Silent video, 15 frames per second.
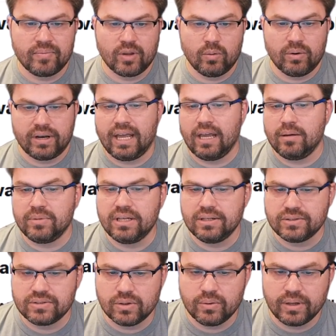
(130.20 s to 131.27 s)
what A M D
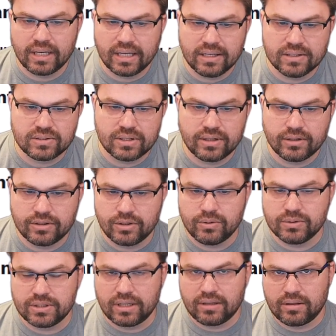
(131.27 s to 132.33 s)
is doing is they're
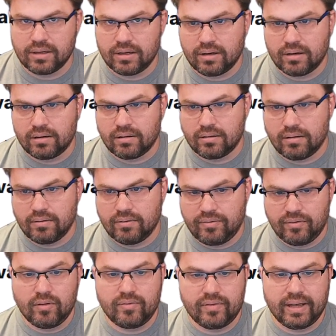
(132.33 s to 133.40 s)
using their
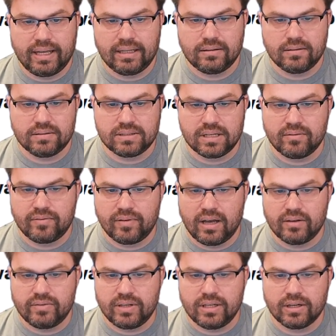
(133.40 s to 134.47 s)
full-fat Zen
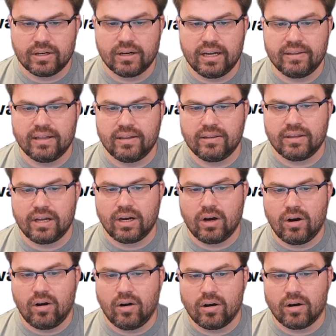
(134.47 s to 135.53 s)
five here, and then they
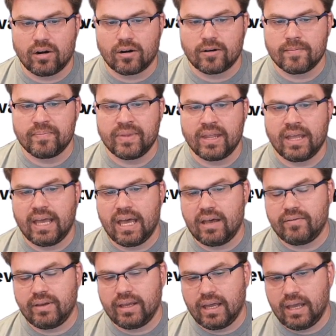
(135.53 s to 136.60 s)
are
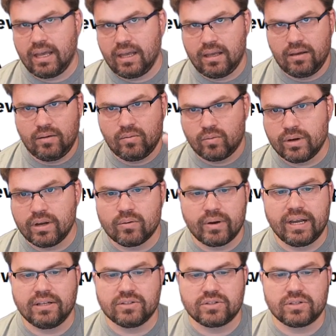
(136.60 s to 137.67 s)
having a
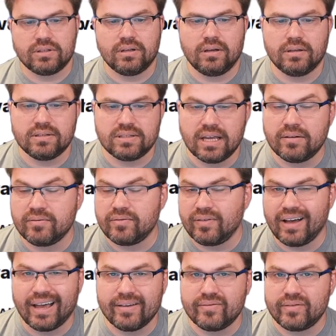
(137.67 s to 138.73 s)
rearranged Zen
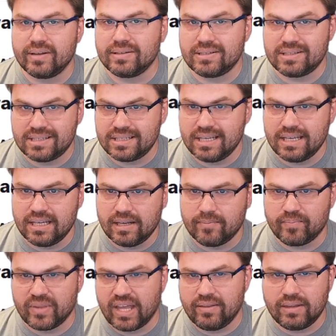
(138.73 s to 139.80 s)
five C,
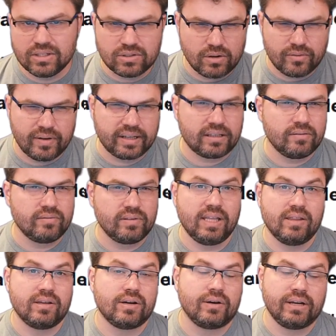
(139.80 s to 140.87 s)
and these are effectively
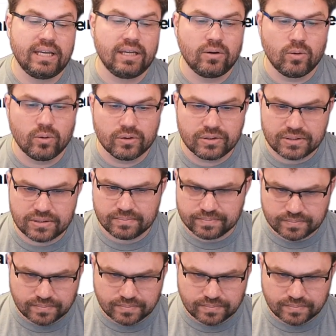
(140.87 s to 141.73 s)
their E cores.